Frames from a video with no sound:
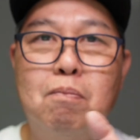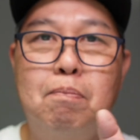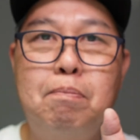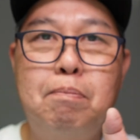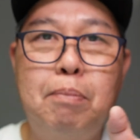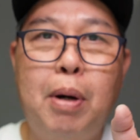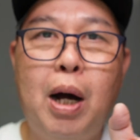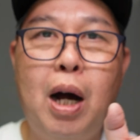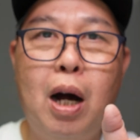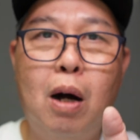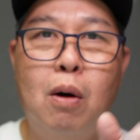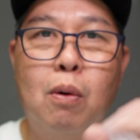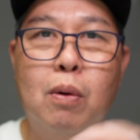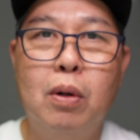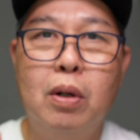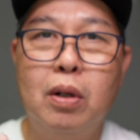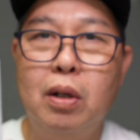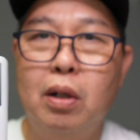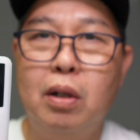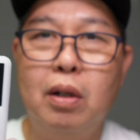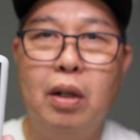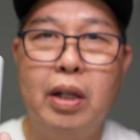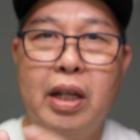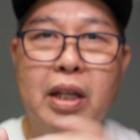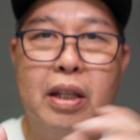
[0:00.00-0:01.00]

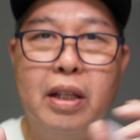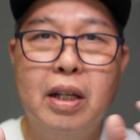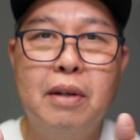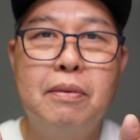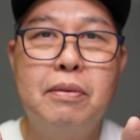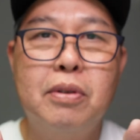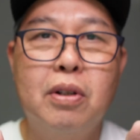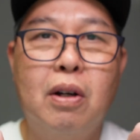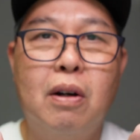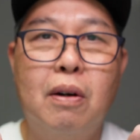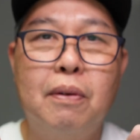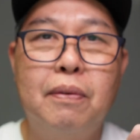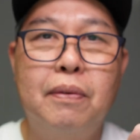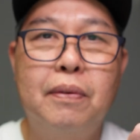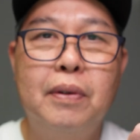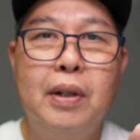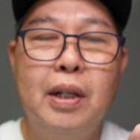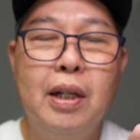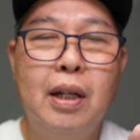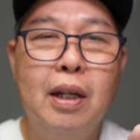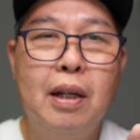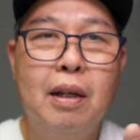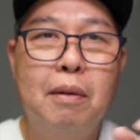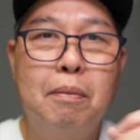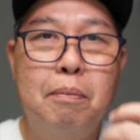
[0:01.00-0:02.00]
power in terms of
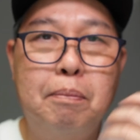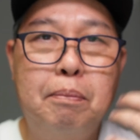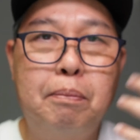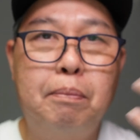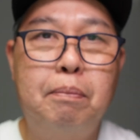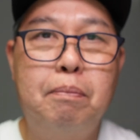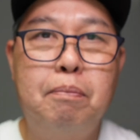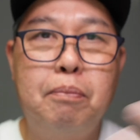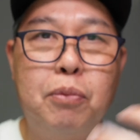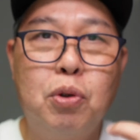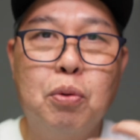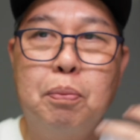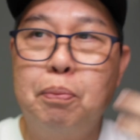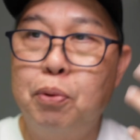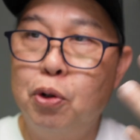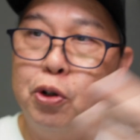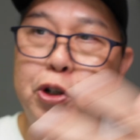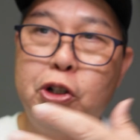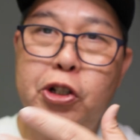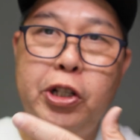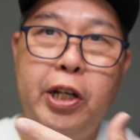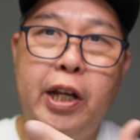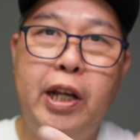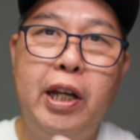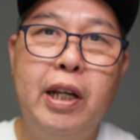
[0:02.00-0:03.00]
to
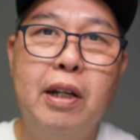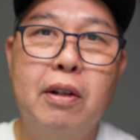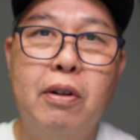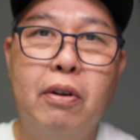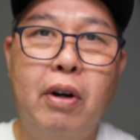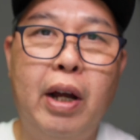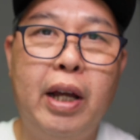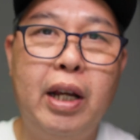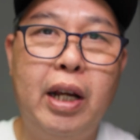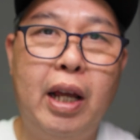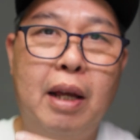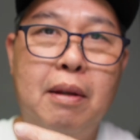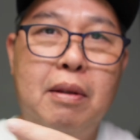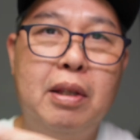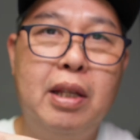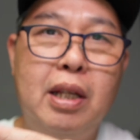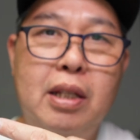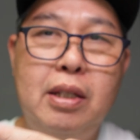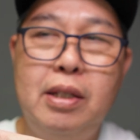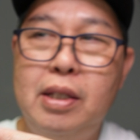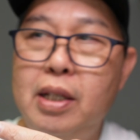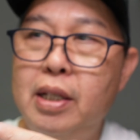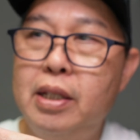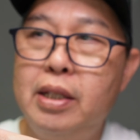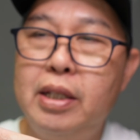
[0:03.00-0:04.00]
push it, right? And
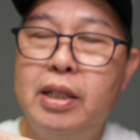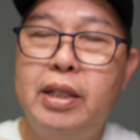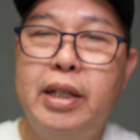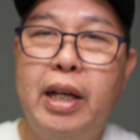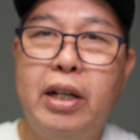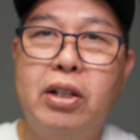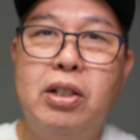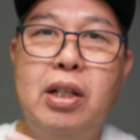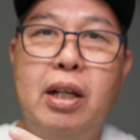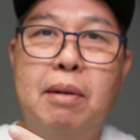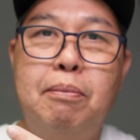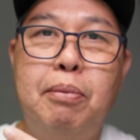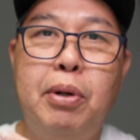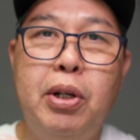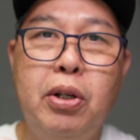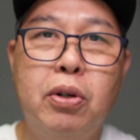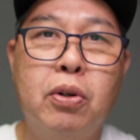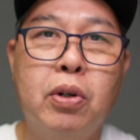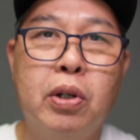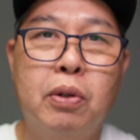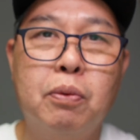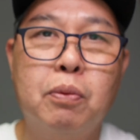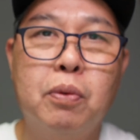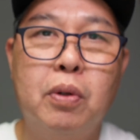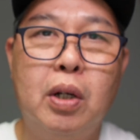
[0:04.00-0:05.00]
this is actually a pretty
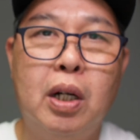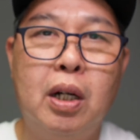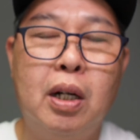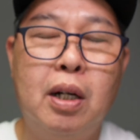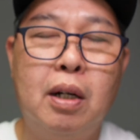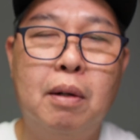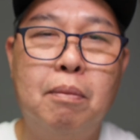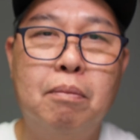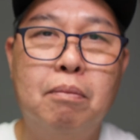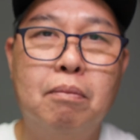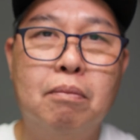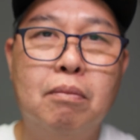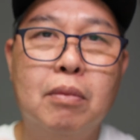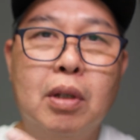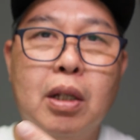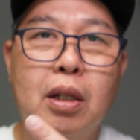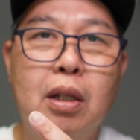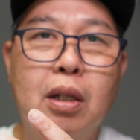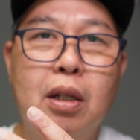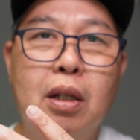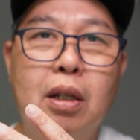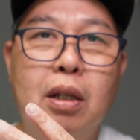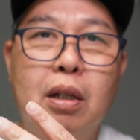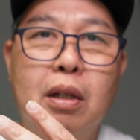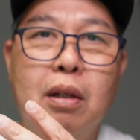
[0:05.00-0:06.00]
good
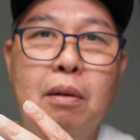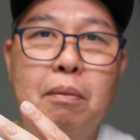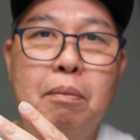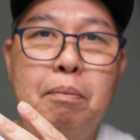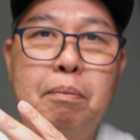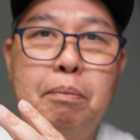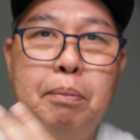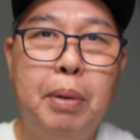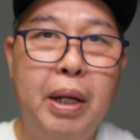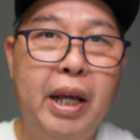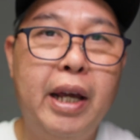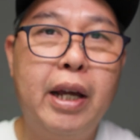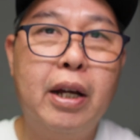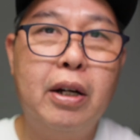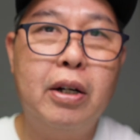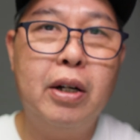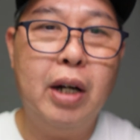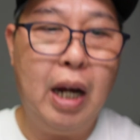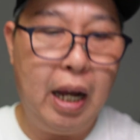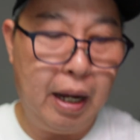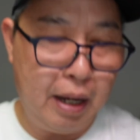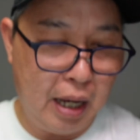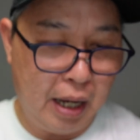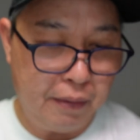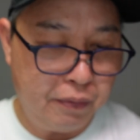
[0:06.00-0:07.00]
player.
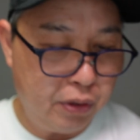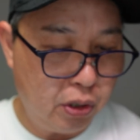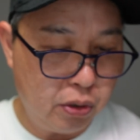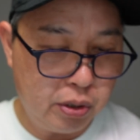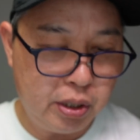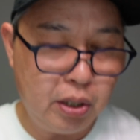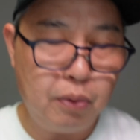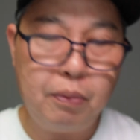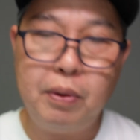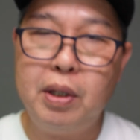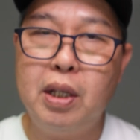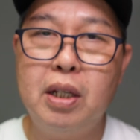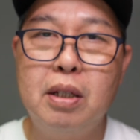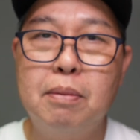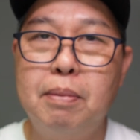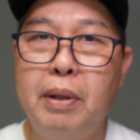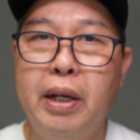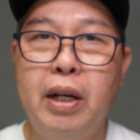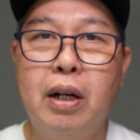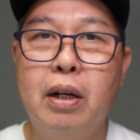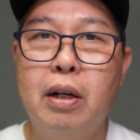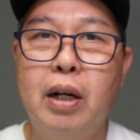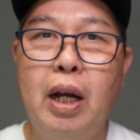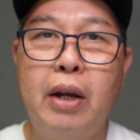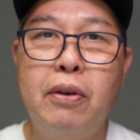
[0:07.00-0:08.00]
I've used it with this
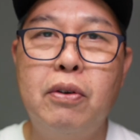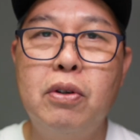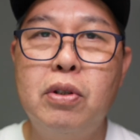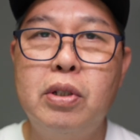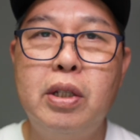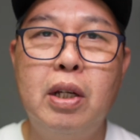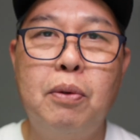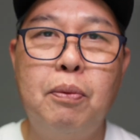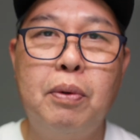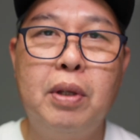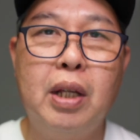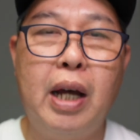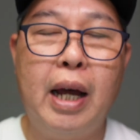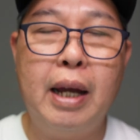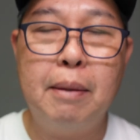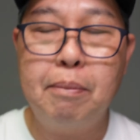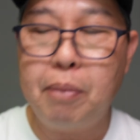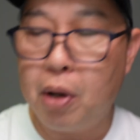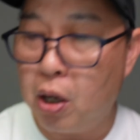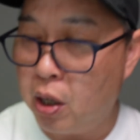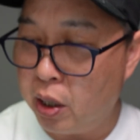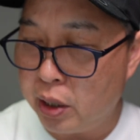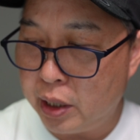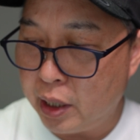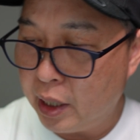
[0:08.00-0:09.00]
player. I used it with the
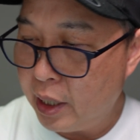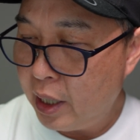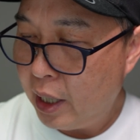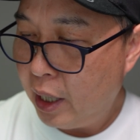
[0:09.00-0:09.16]
iPod,